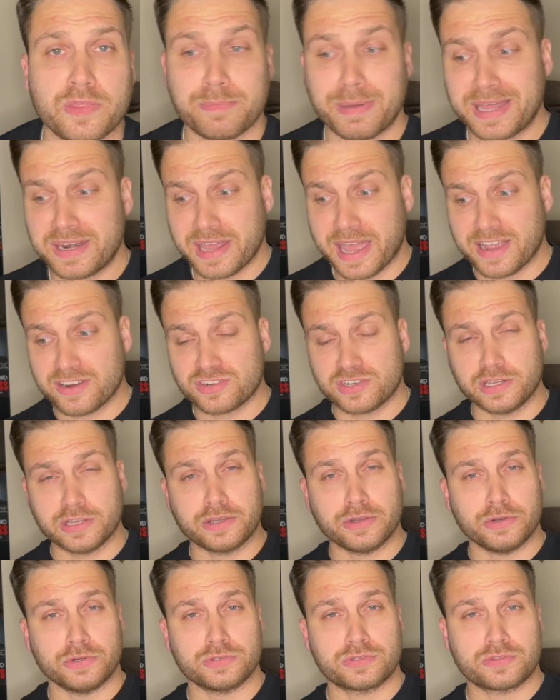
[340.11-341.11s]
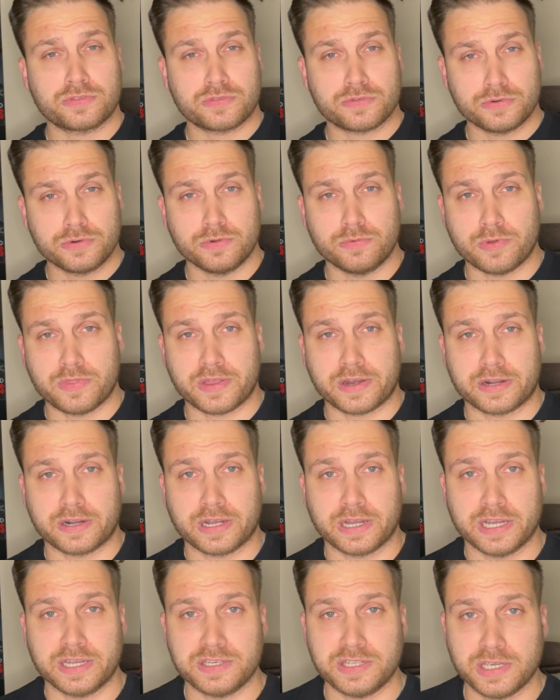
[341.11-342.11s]
The band actually goes through with
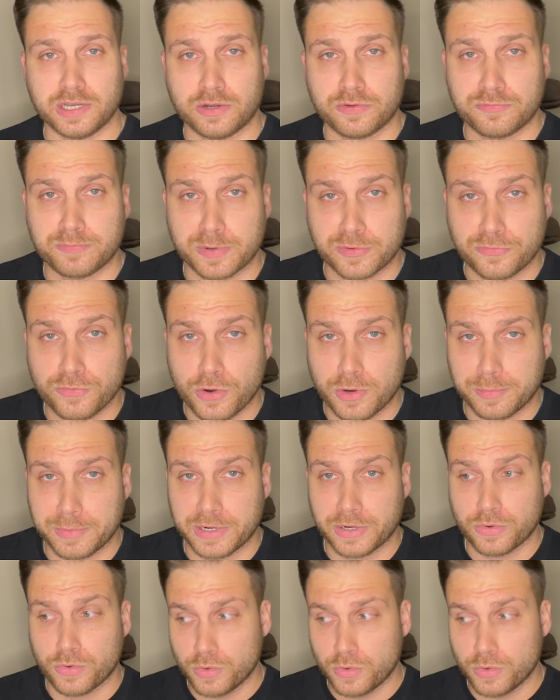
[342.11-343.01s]
their idea of performing